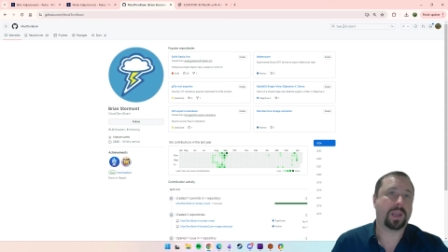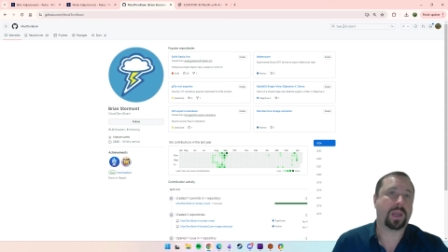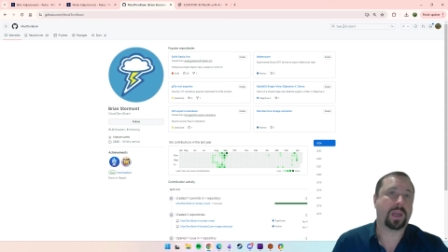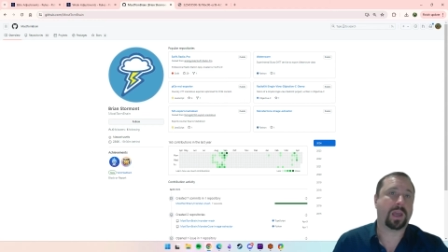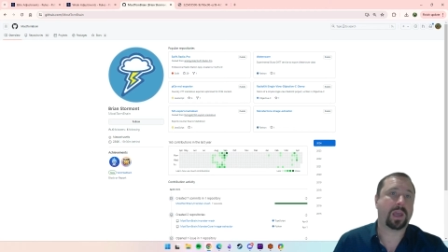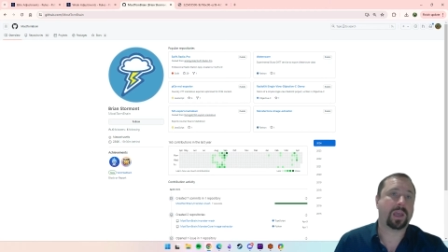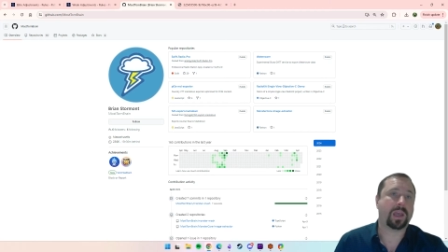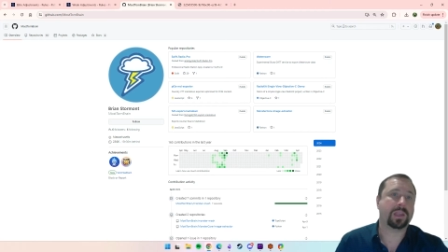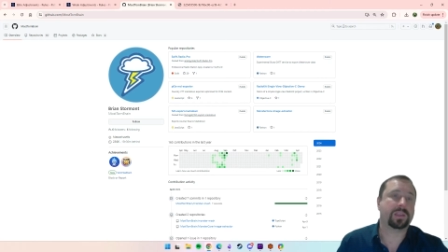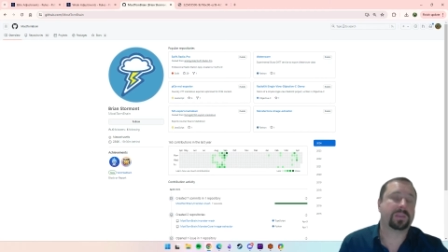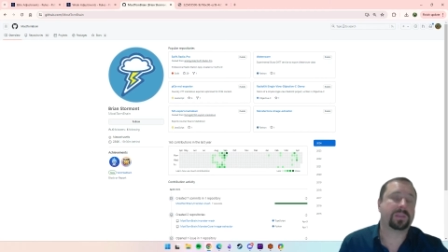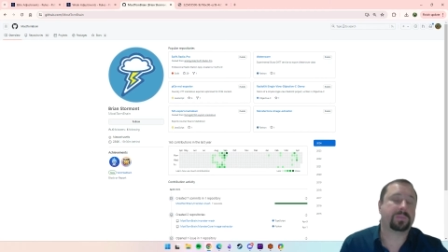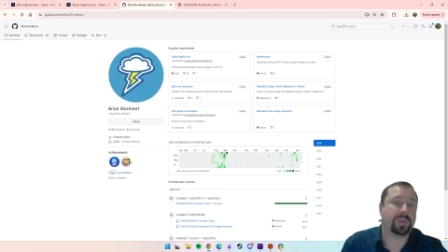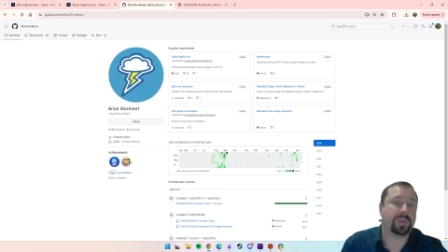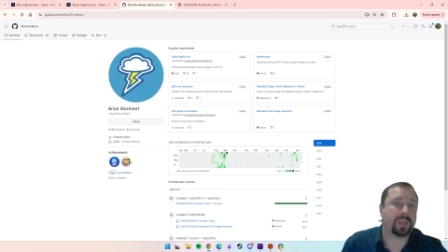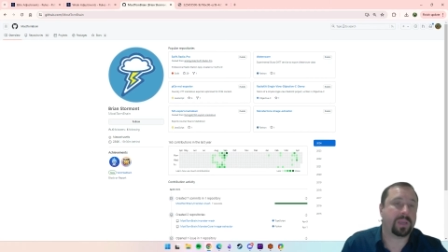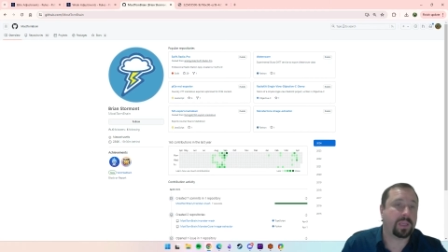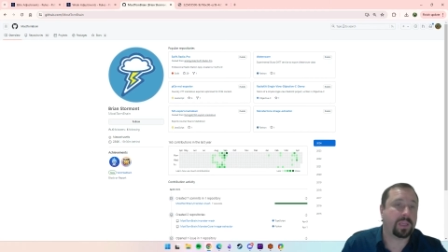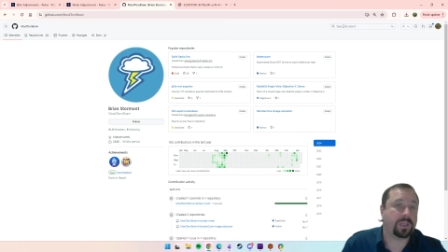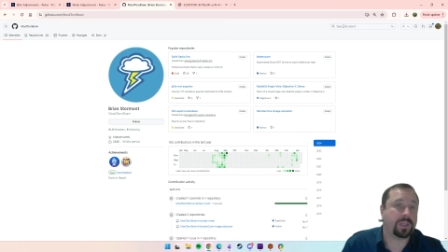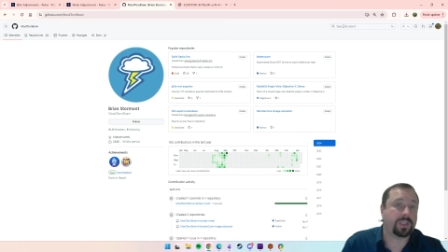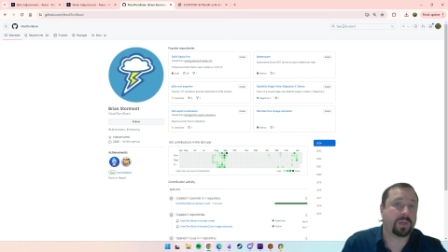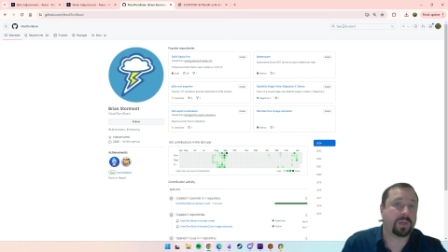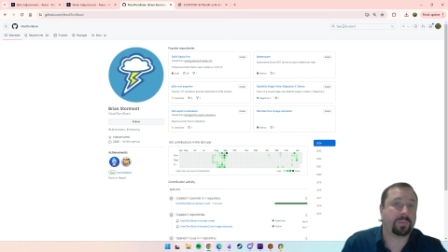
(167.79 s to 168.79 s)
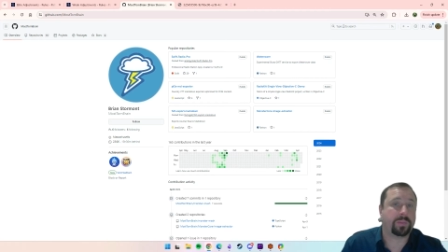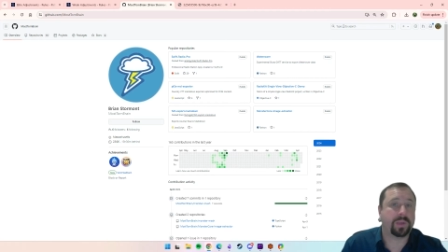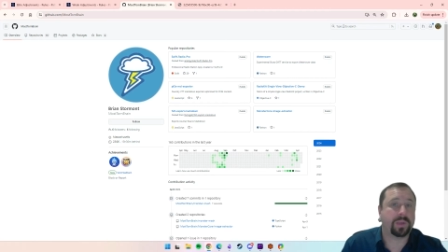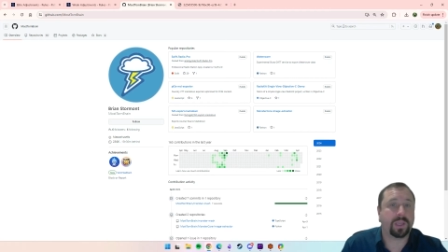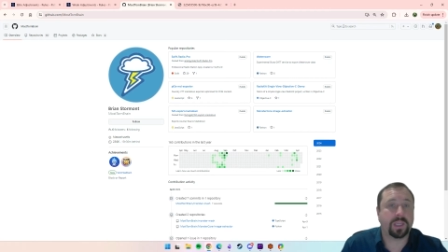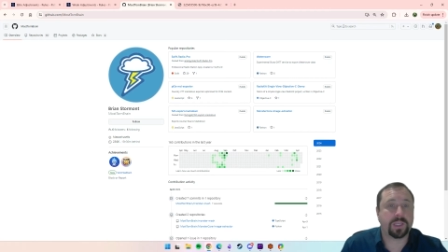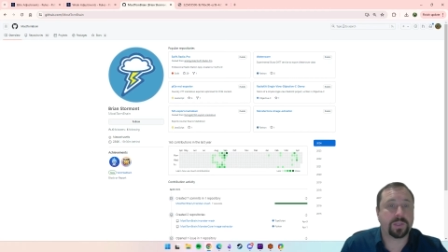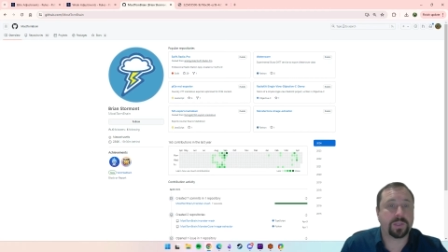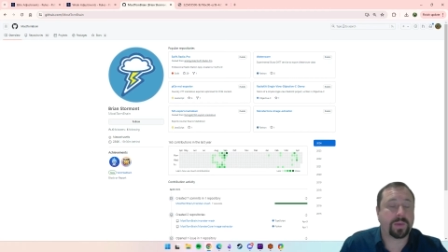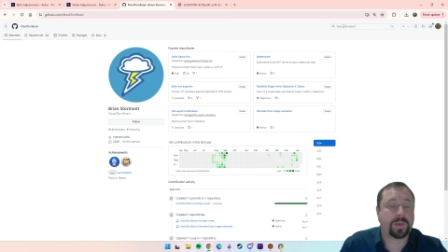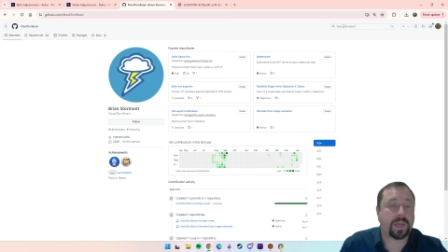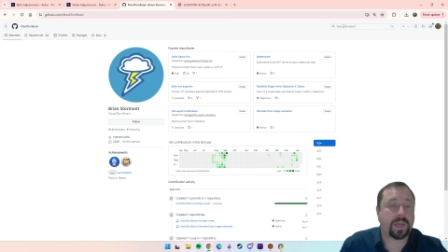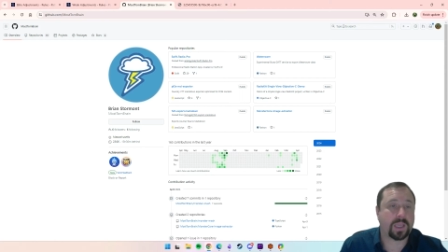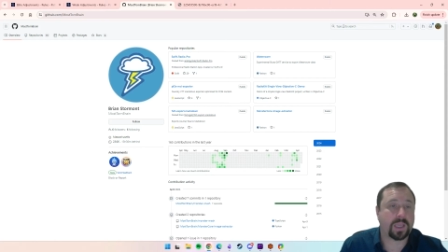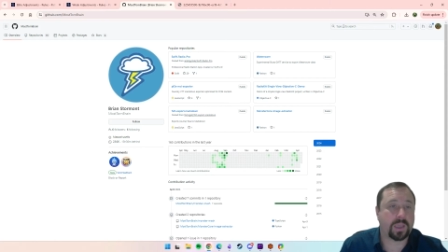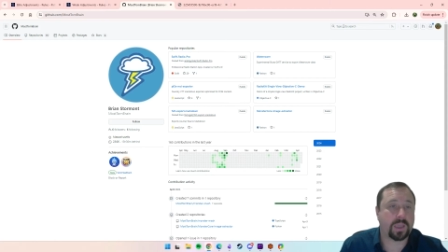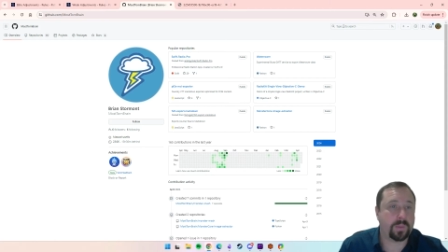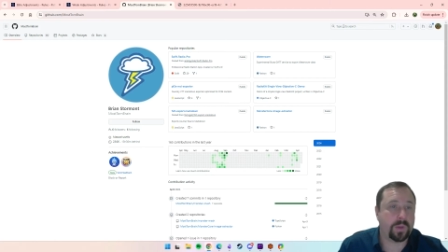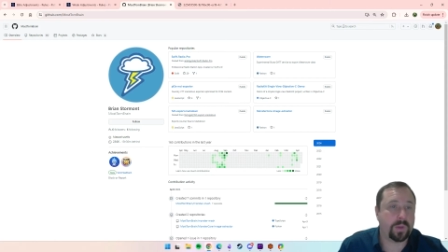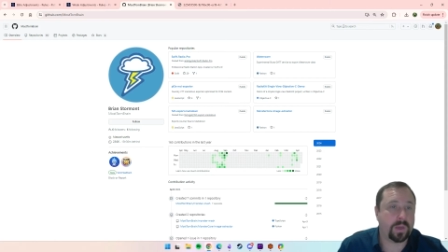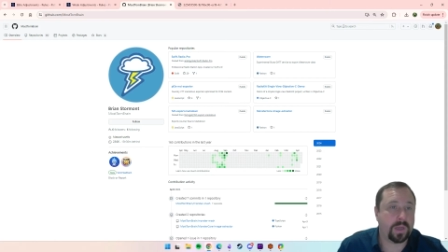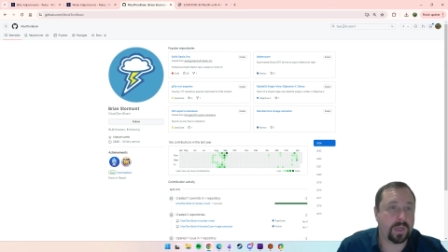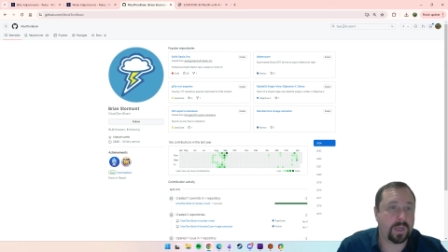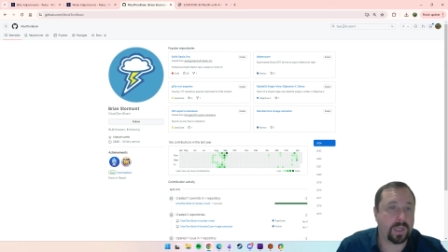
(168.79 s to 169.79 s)
has been jumping into our
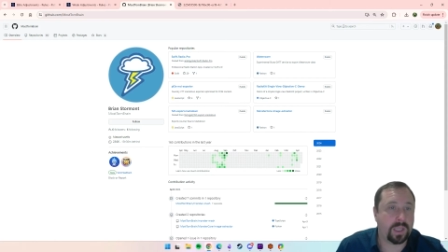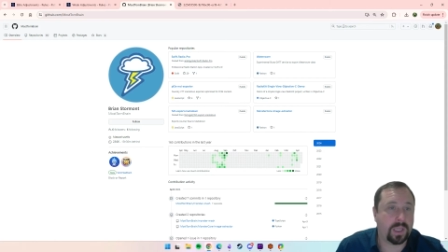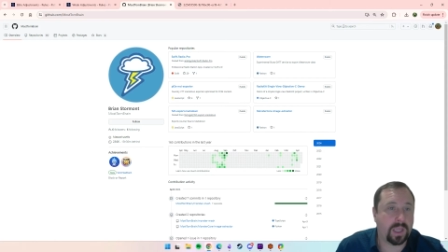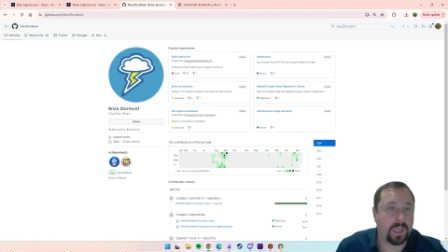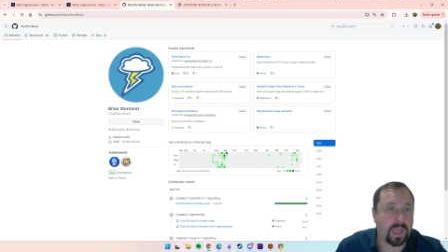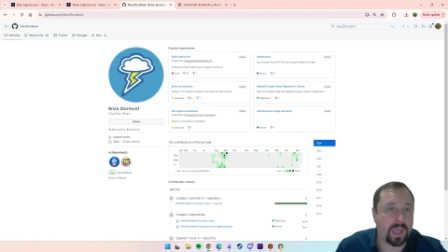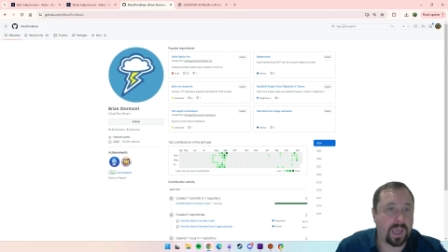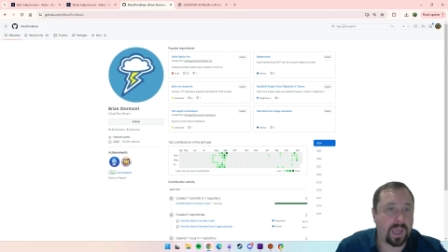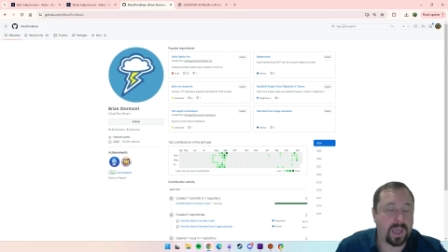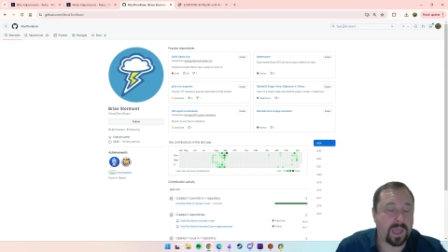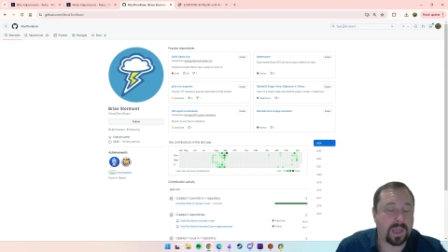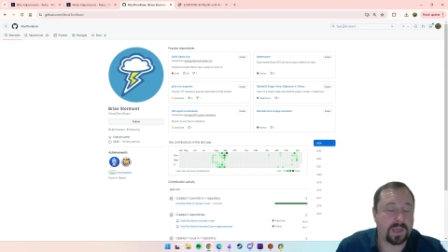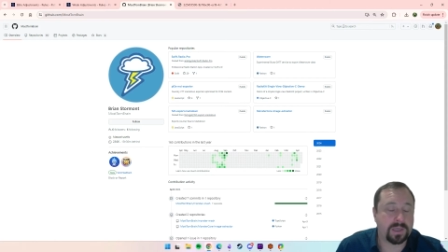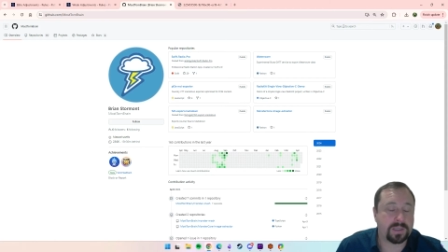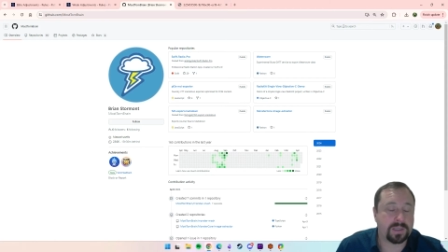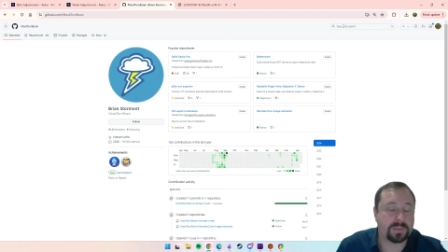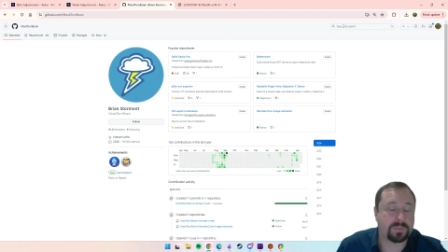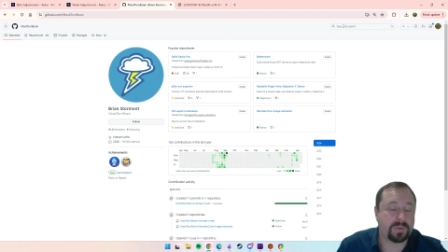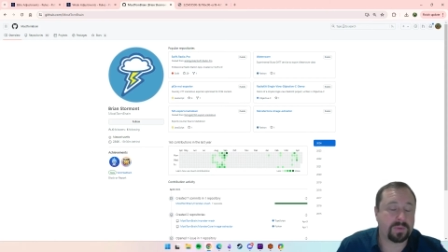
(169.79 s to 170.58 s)
community and